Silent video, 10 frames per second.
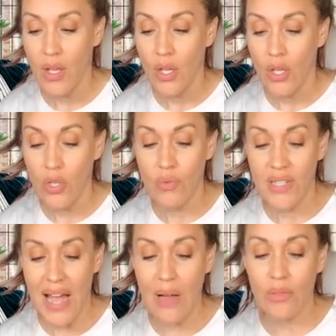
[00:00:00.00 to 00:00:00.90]
You
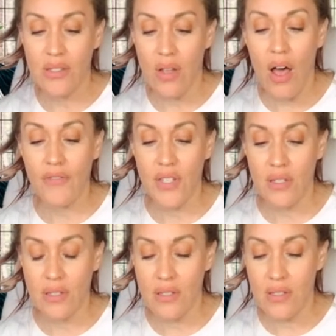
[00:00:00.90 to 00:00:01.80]
doubtless often
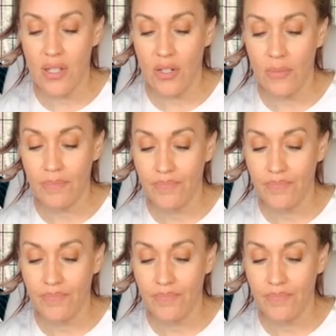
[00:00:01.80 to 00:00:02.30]
consider